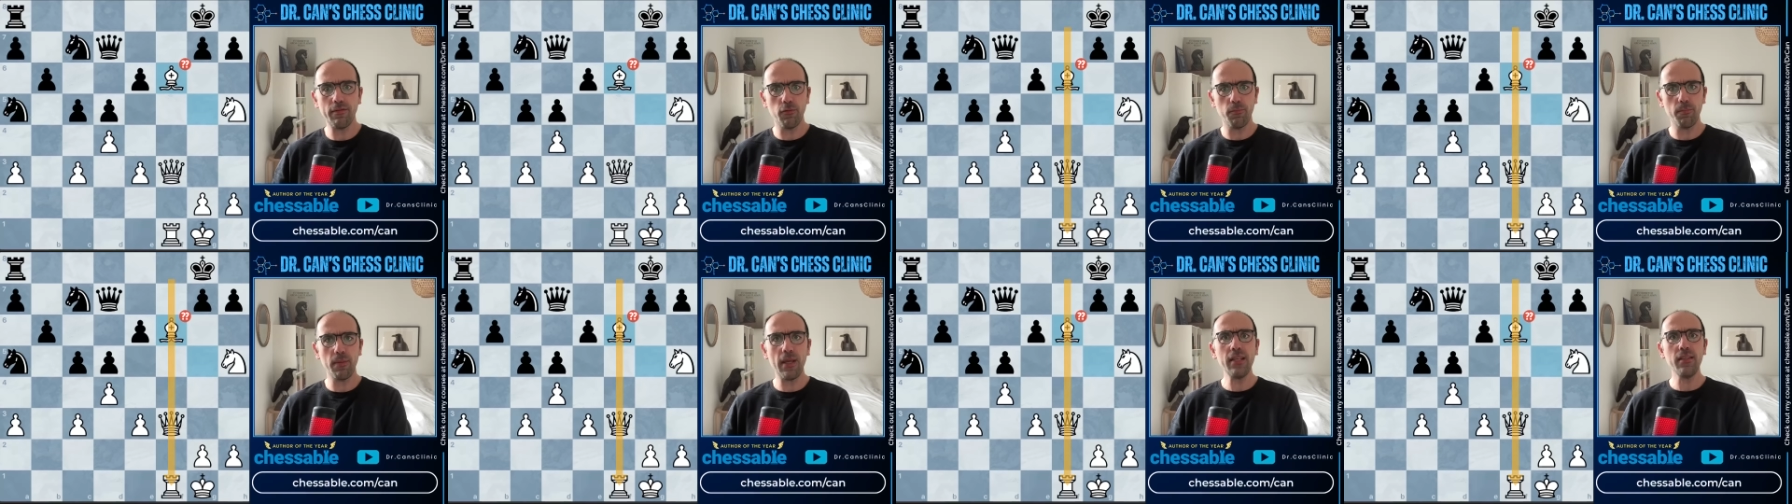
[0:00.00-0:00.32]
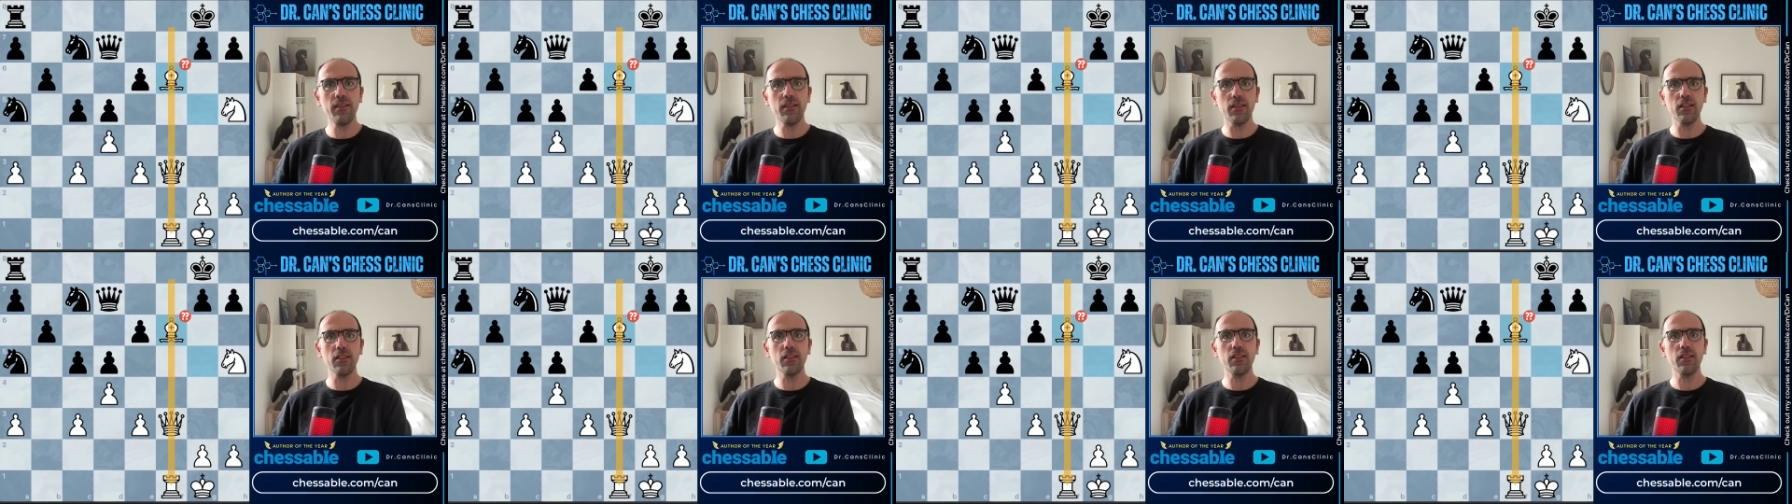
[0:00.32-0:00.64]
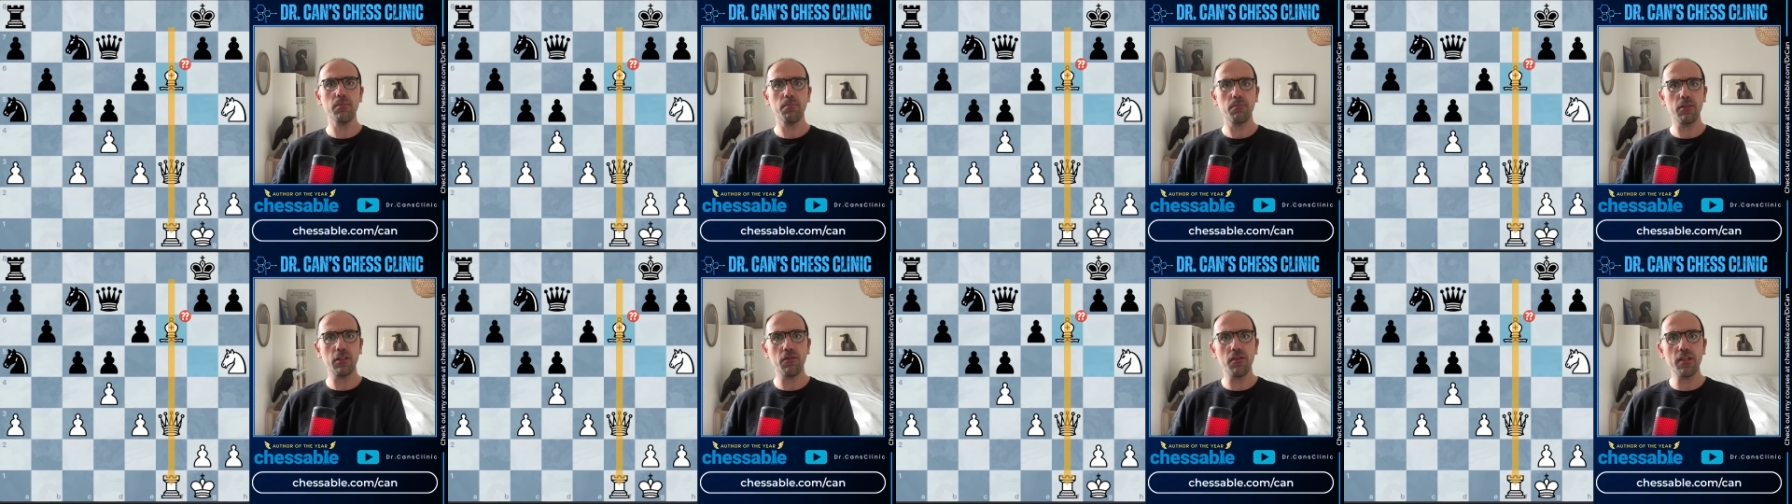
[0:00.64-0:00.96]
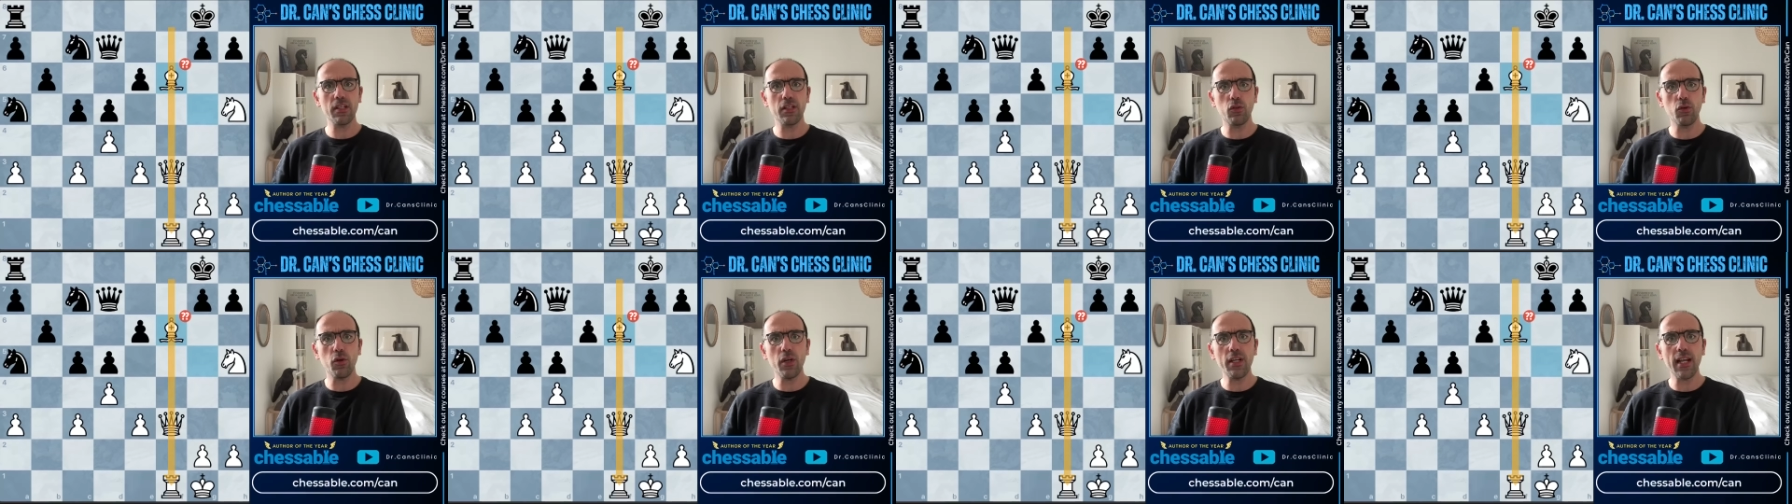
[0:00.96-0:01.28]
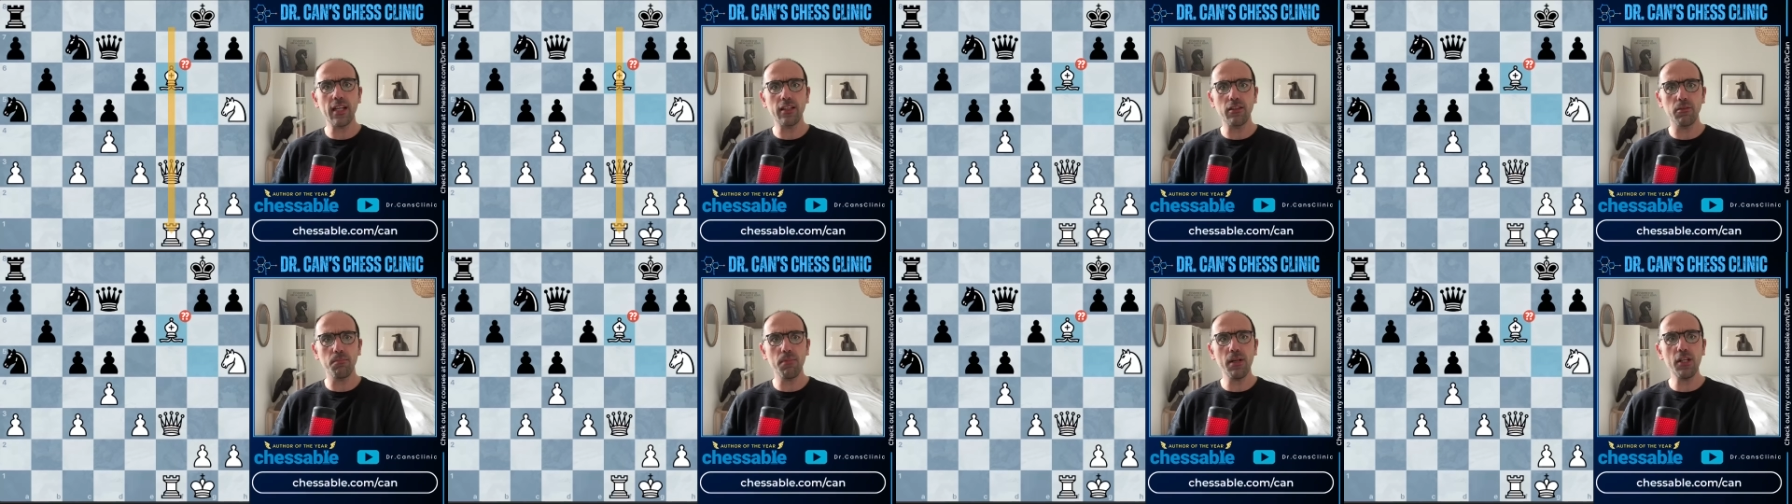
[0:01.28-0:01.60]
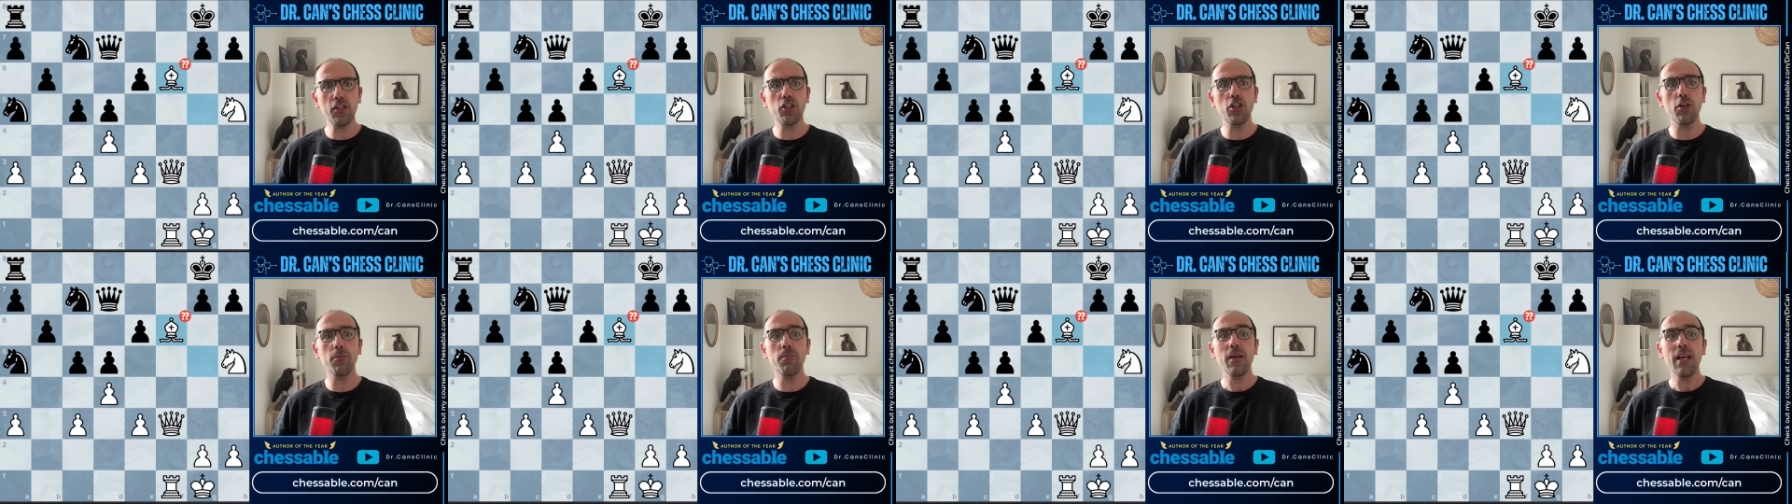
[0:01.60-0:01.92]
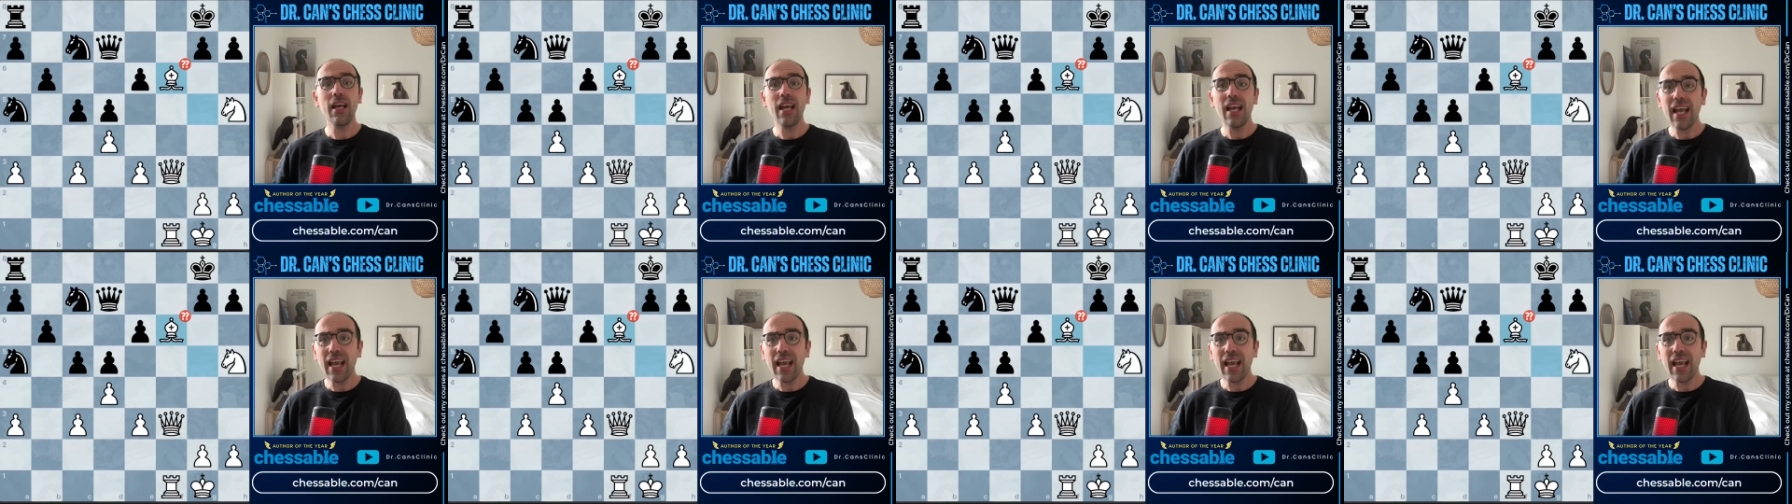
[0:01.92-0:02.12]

pieces, between the queen and the bishop,